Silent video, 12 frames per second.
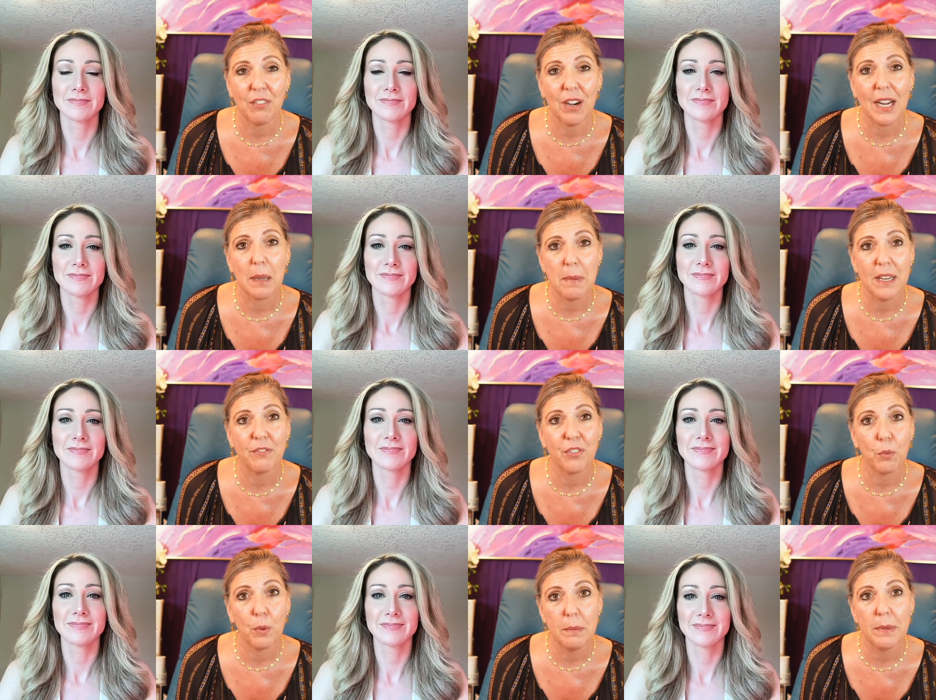Speaker 1: recommend for
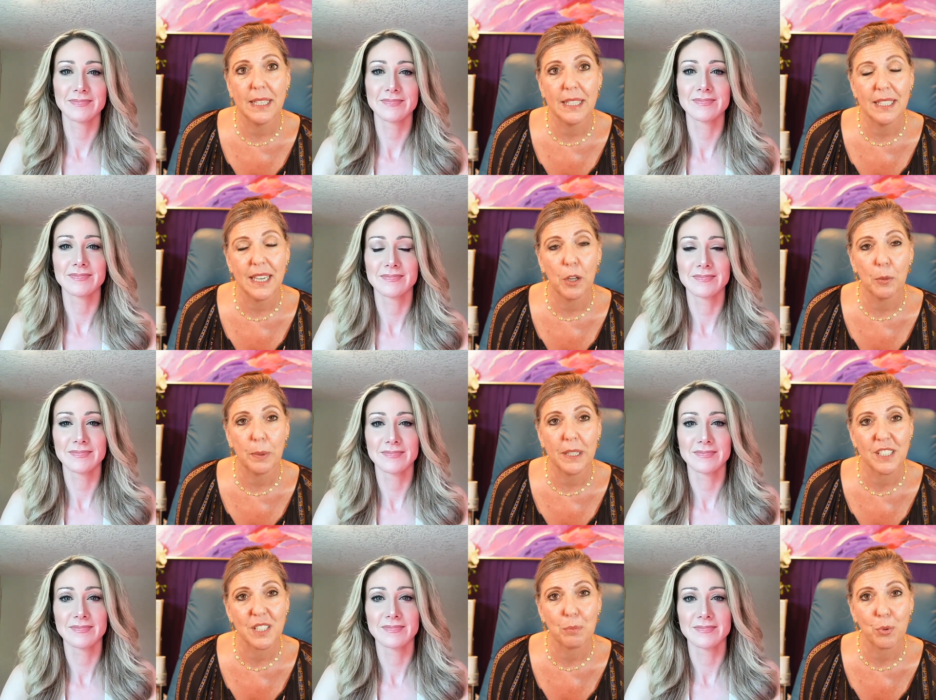women in helping
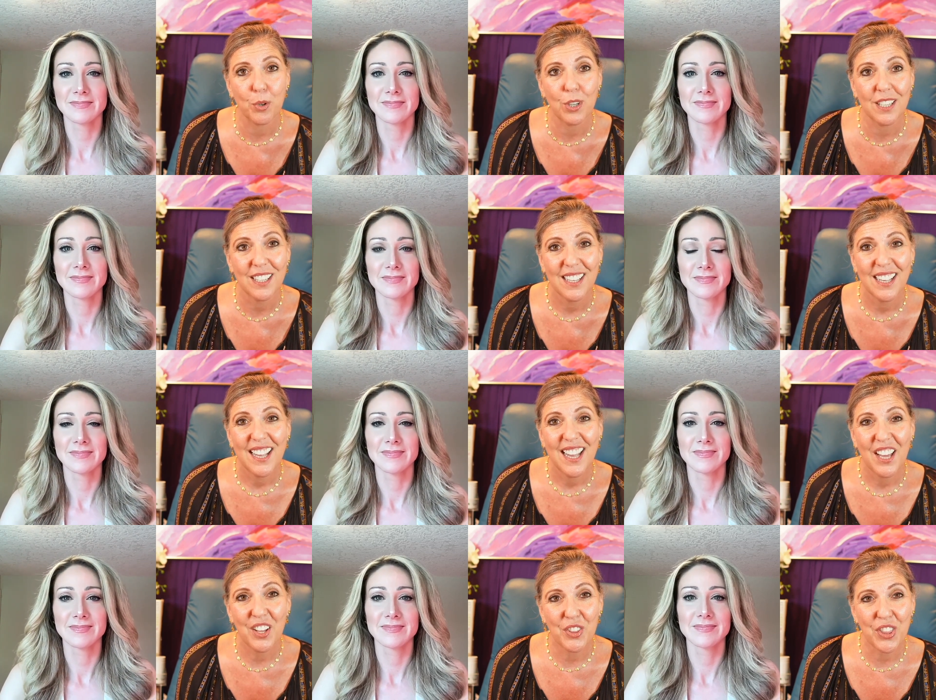support
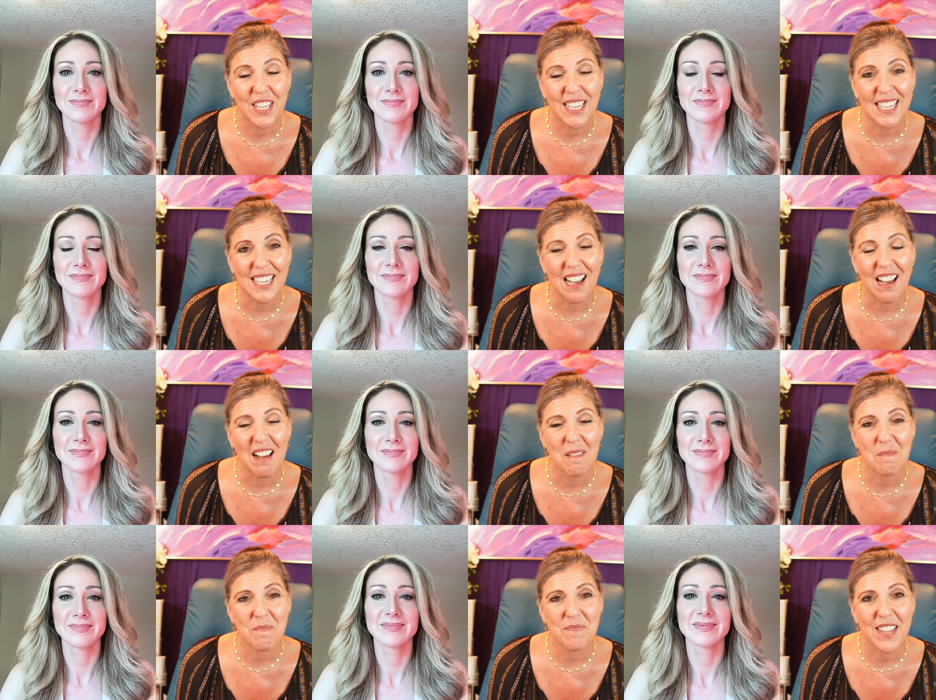healthy
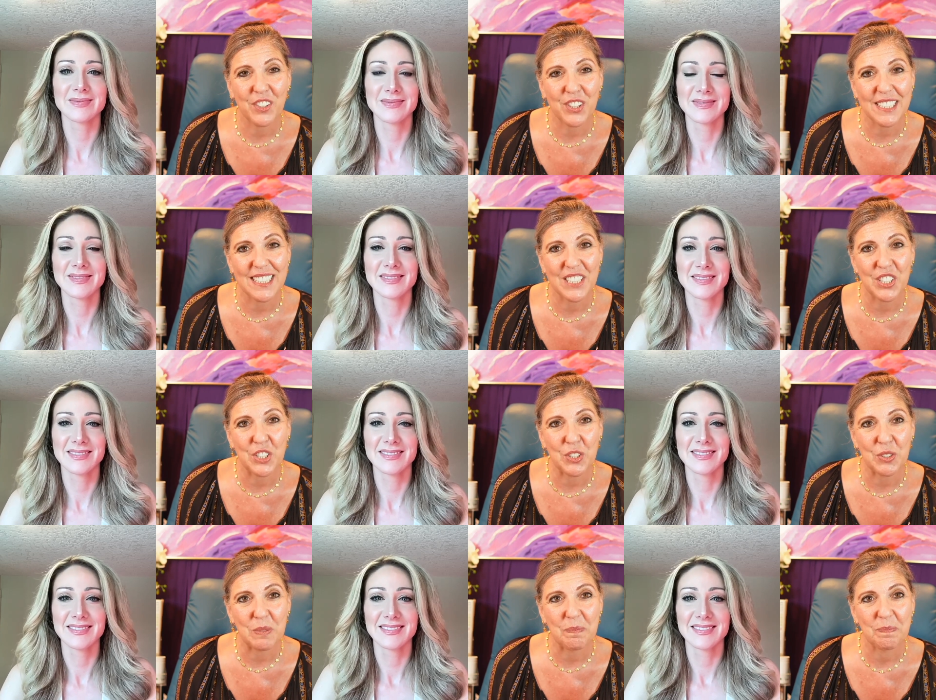um, healthy
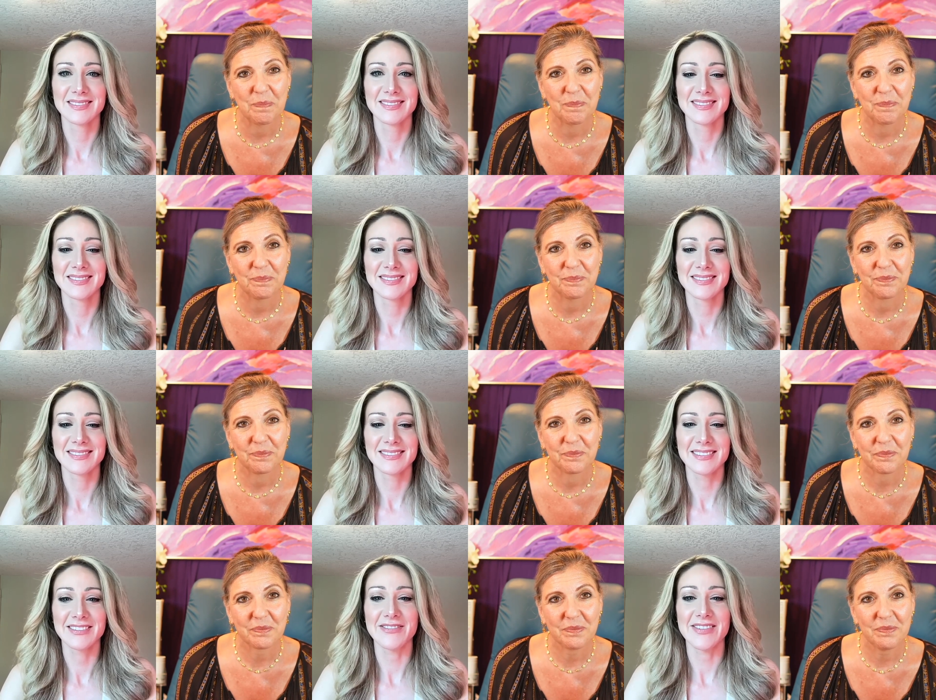tissues.
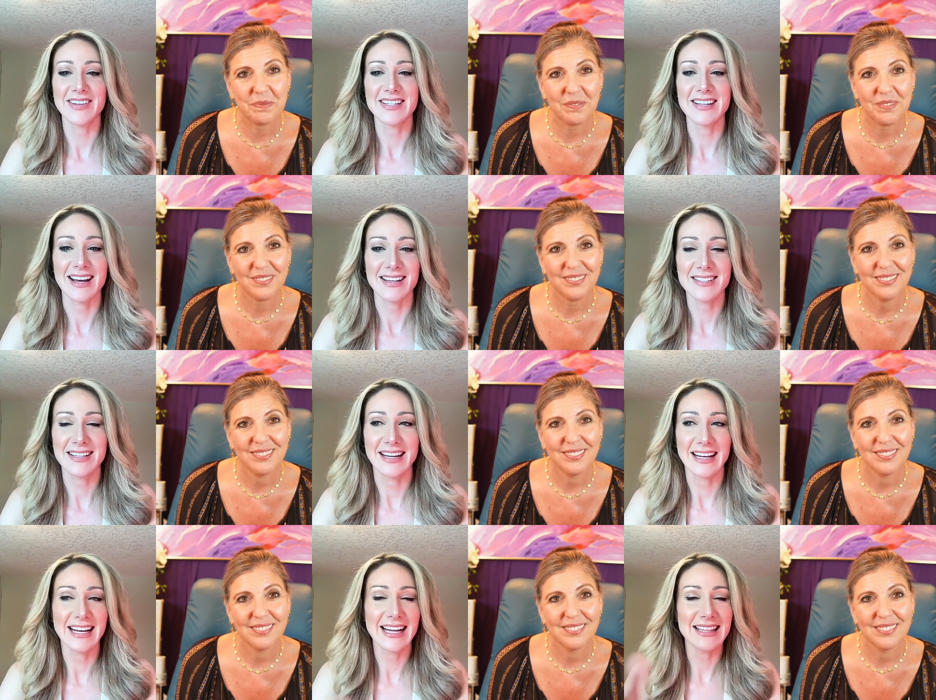
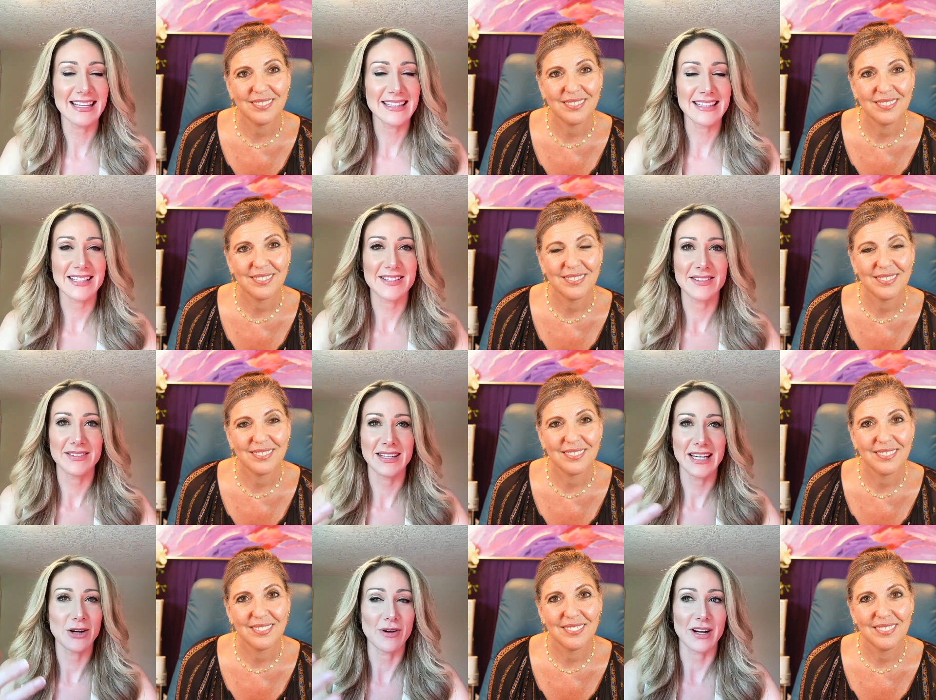
Speaker 2: Fantastic. And I think that's
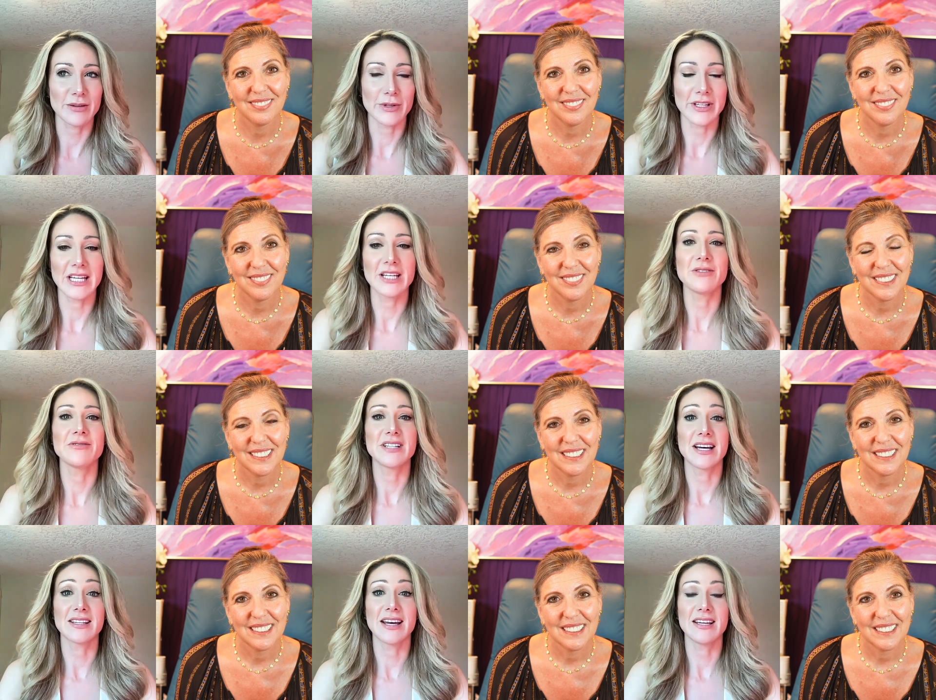incredible that you've
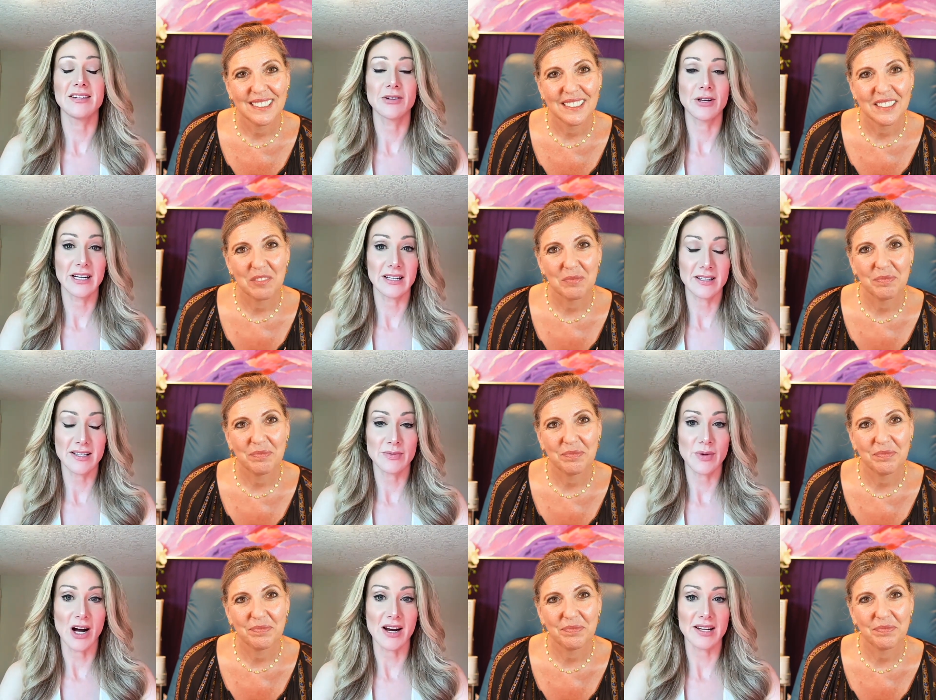done that. You've created these
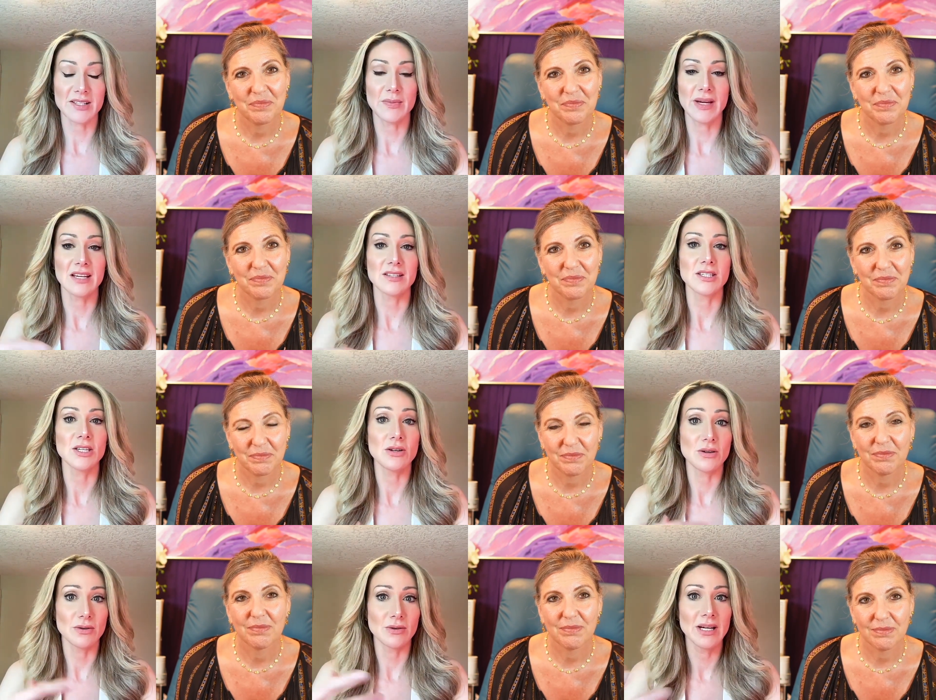products because
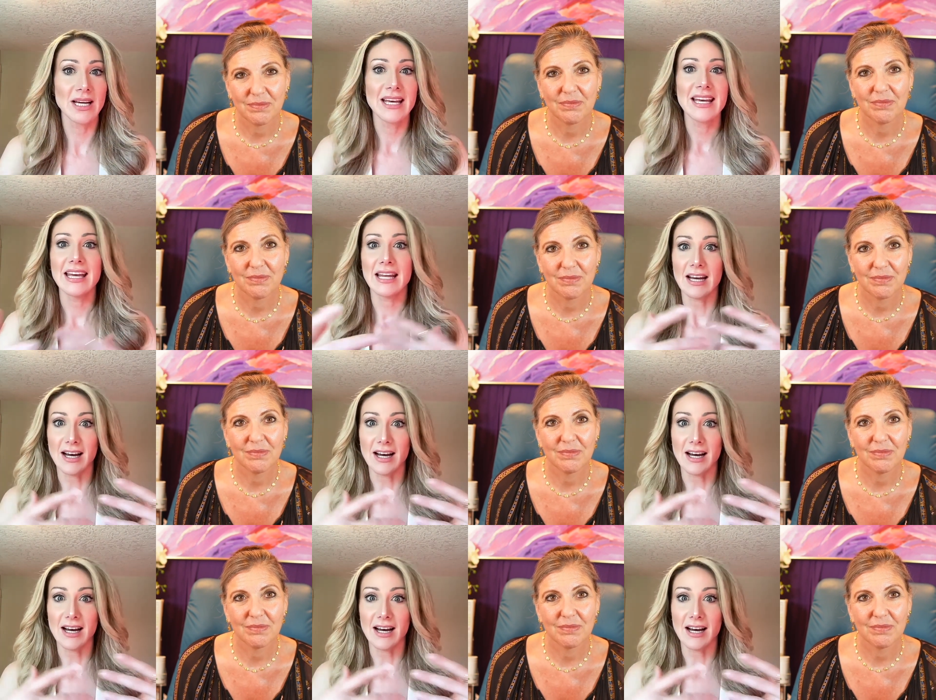you and